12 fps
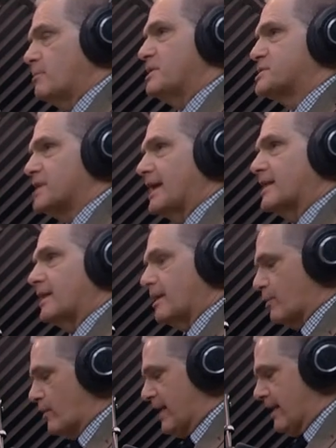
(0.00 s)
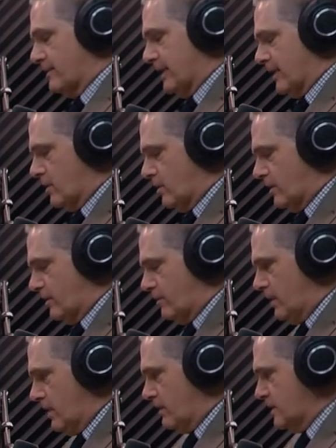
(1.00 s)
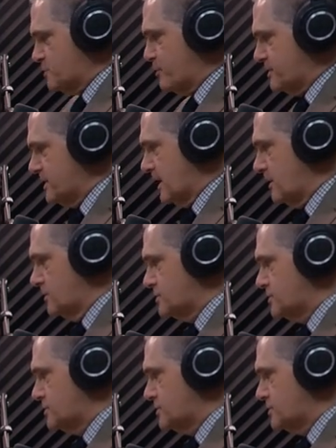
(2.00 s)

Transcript: you'd be cycling them around. I go to this particular